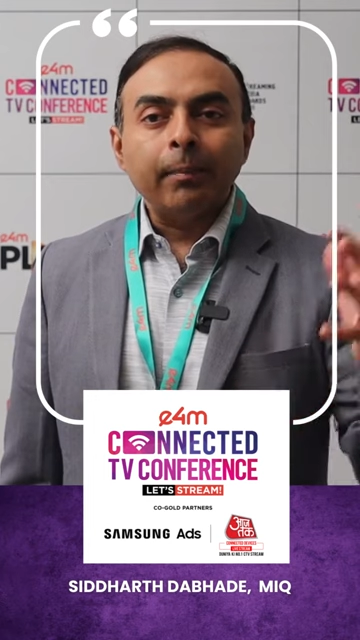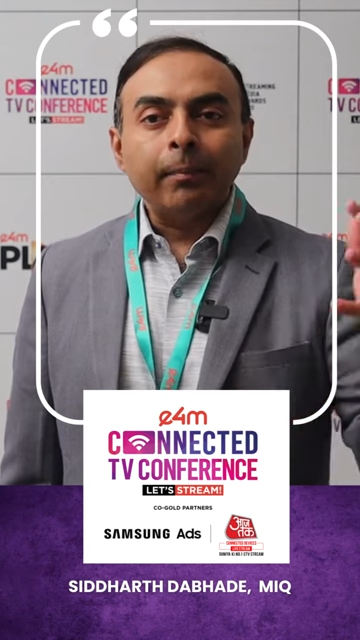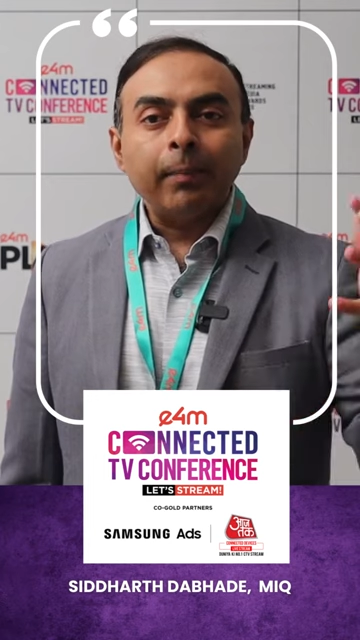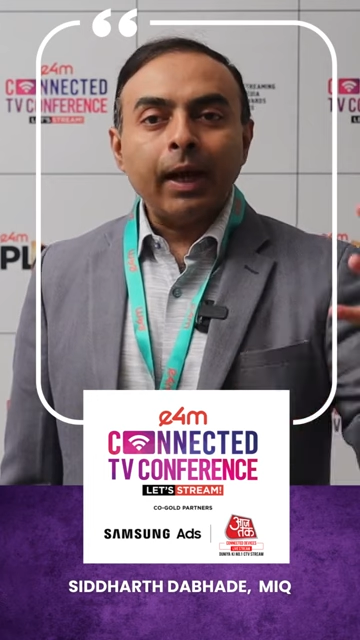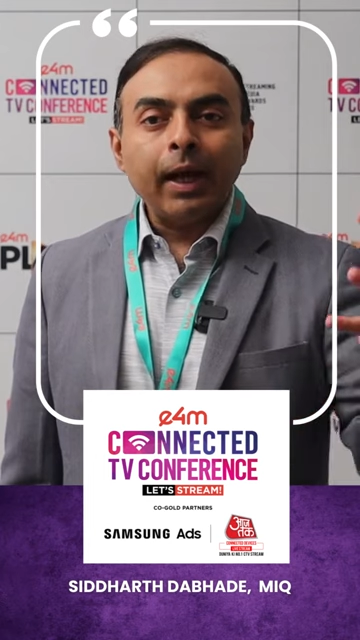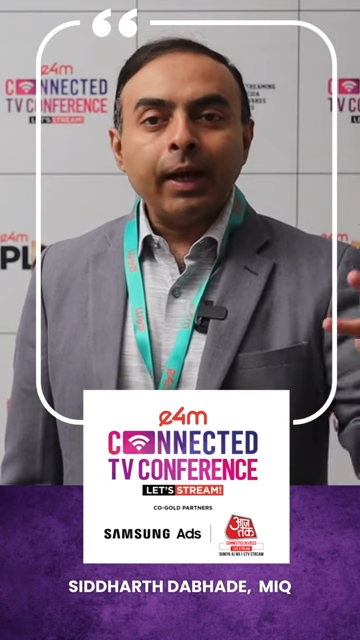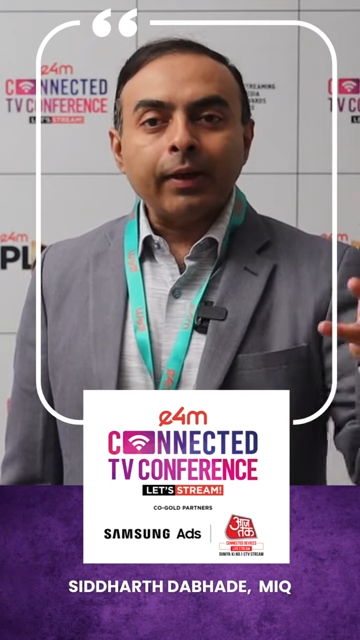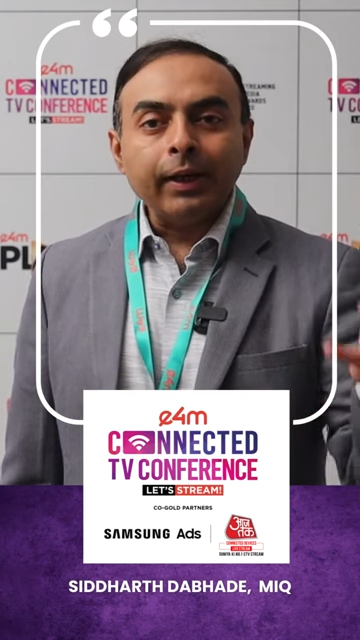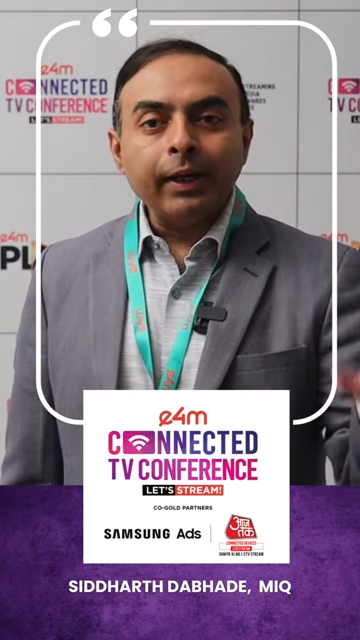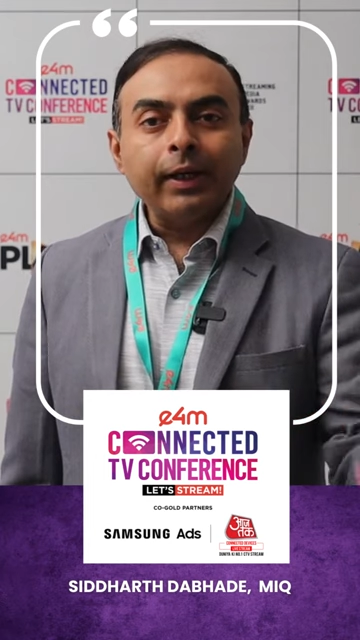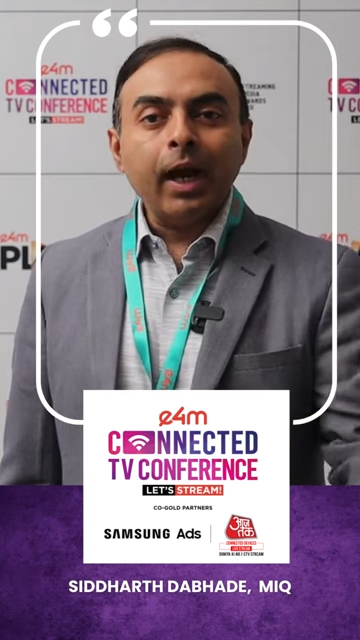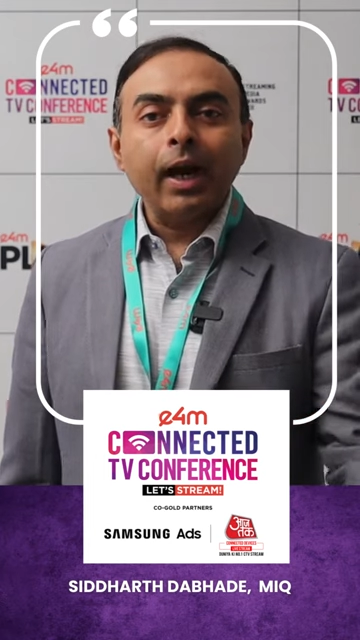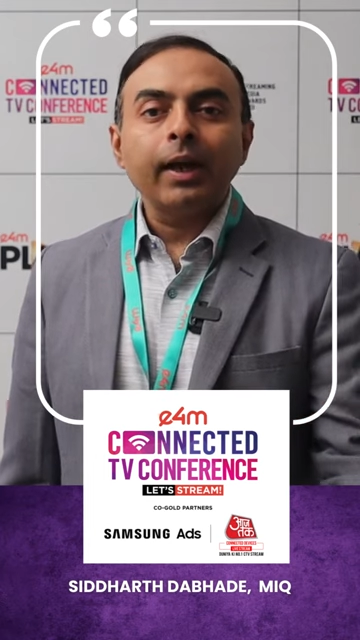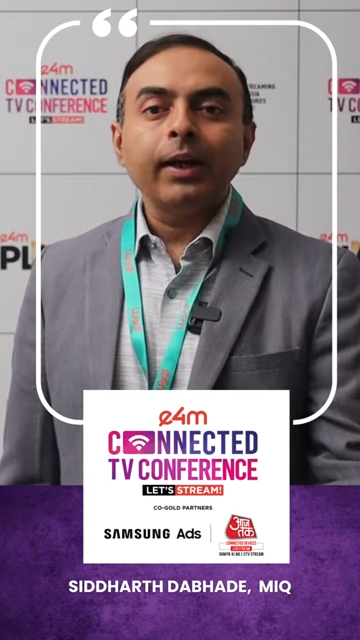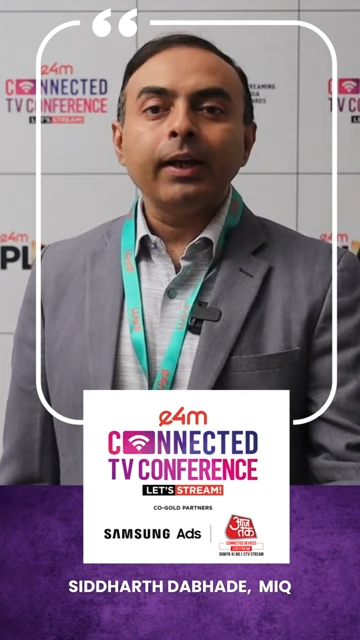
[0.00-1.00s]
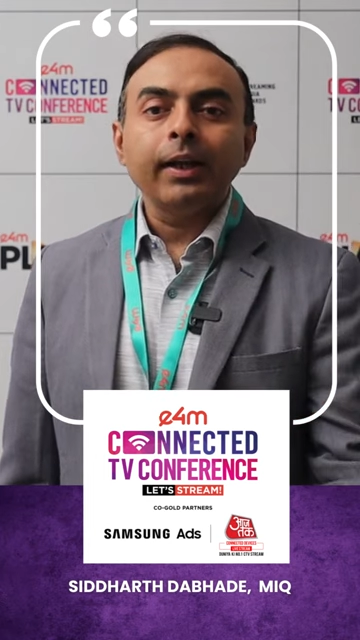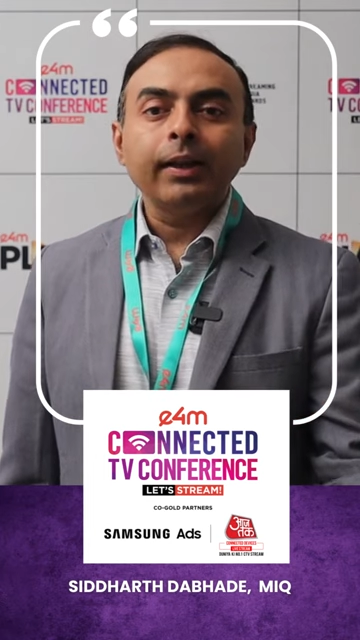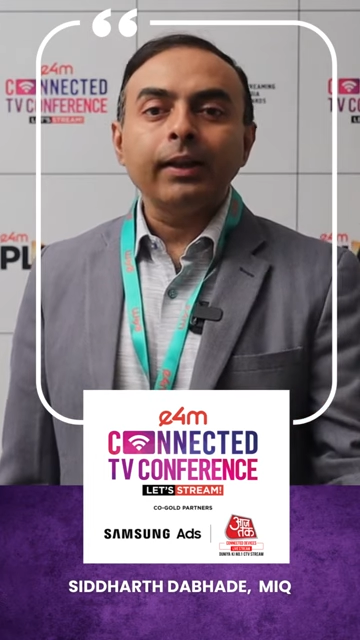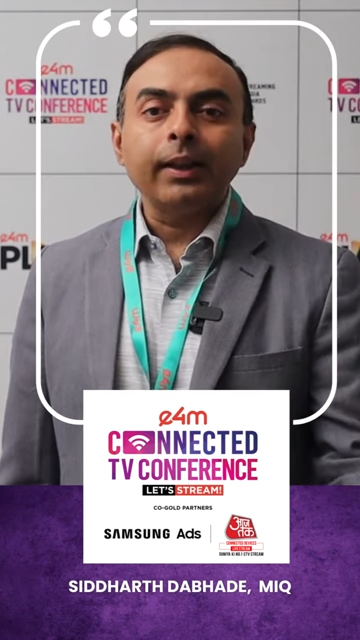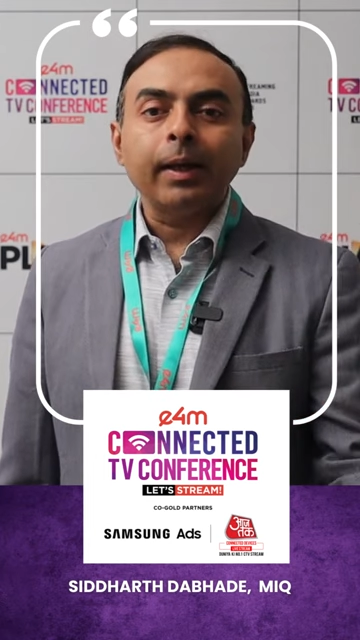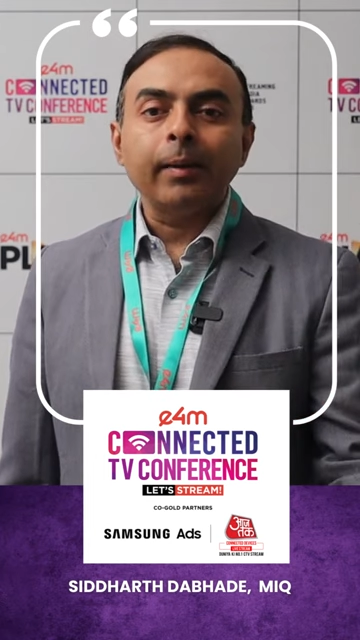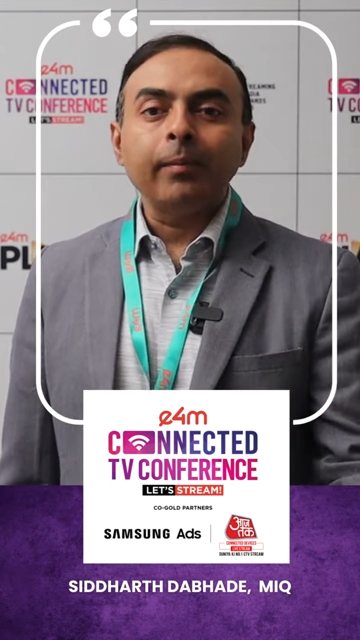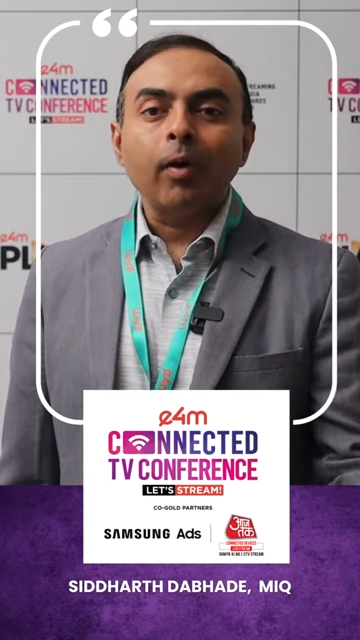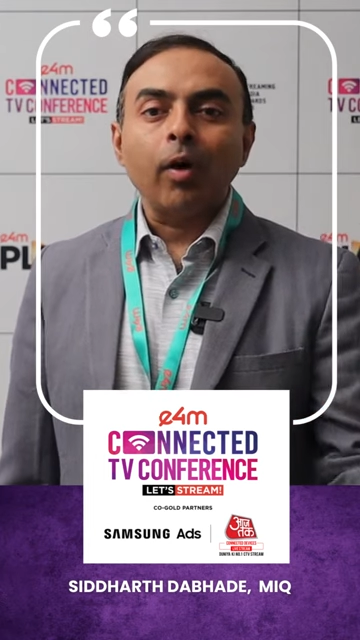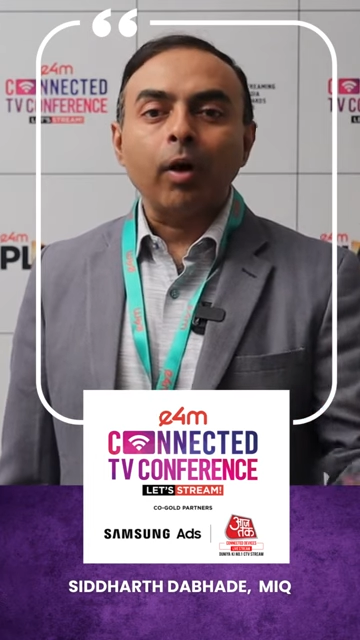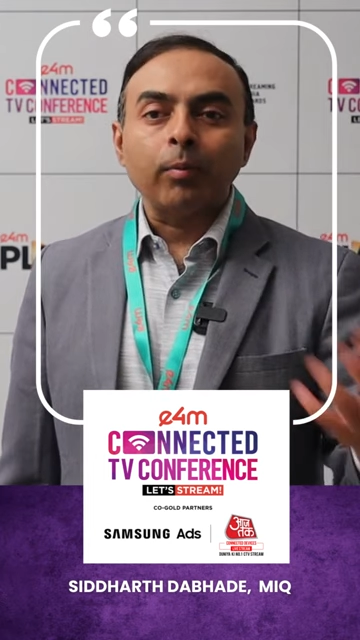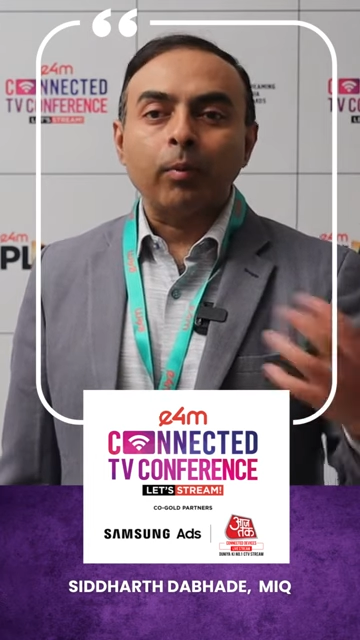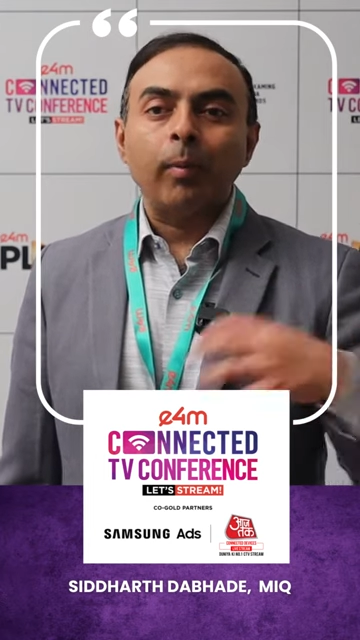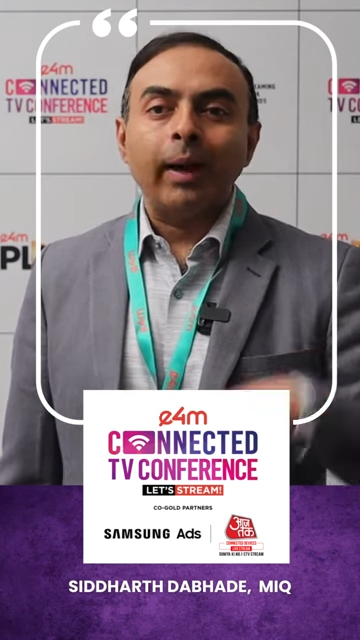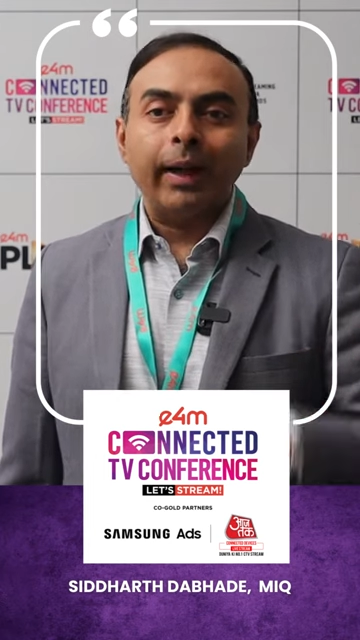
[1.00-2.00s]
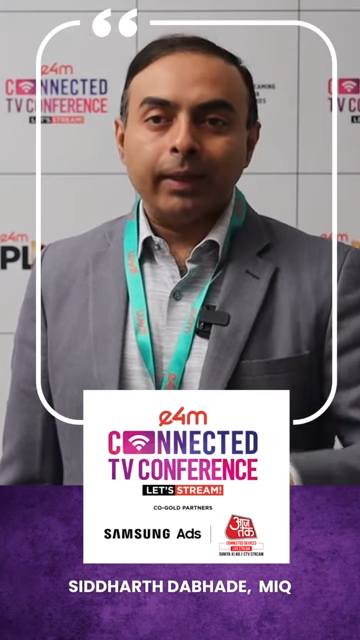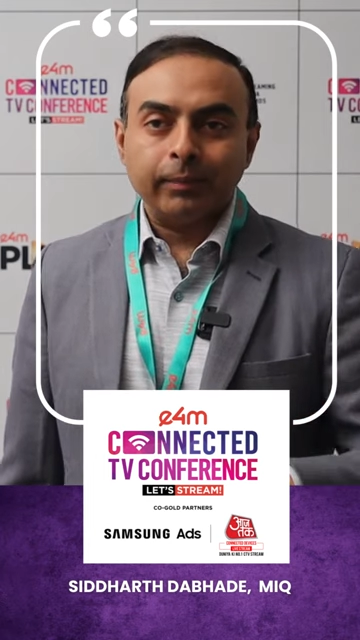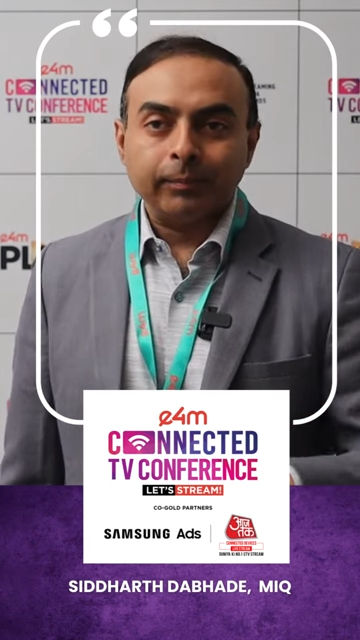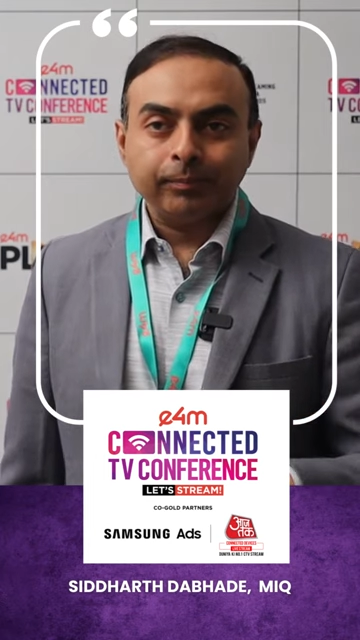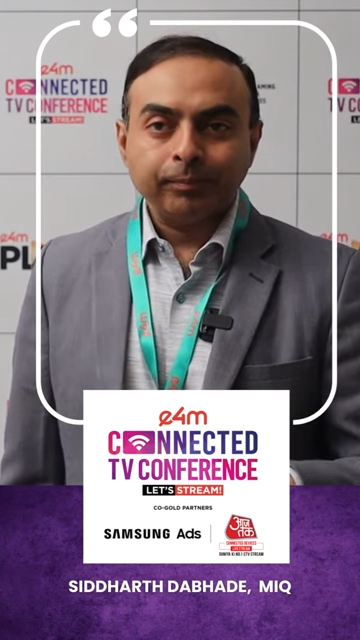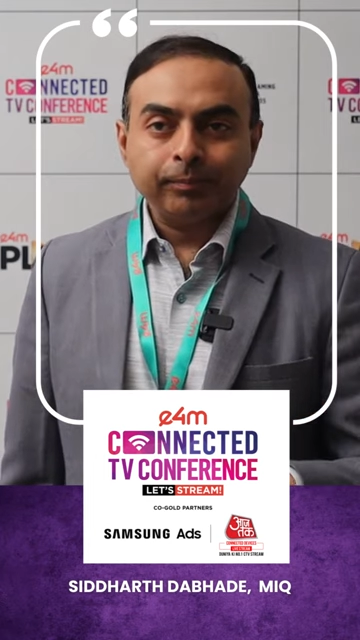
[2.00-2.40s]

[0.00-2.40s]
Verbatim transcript: by retargeting them on mobile.